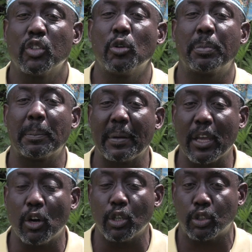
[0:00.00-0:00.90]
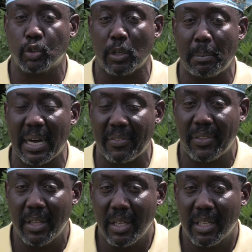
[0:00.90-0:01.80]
you prepare also a bath.